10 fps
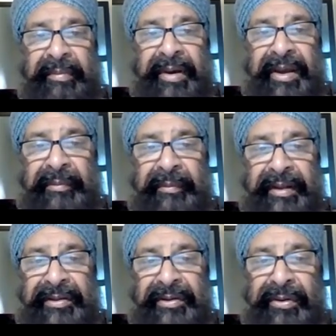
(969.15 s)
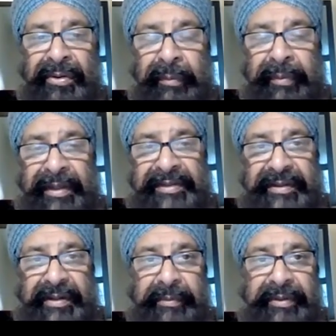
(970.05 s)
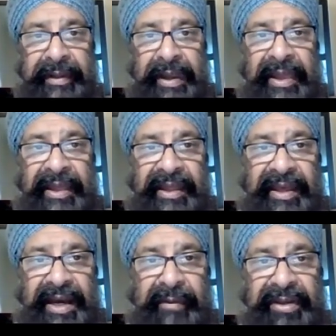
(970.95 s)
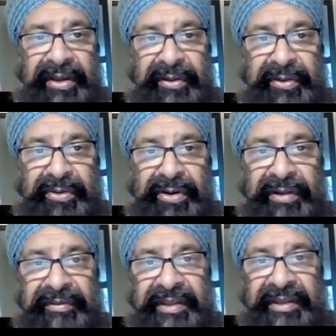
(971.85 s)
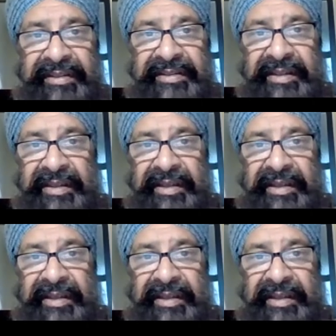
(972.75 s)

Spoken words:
biomedic oral appliance therapy. And we can go through all of these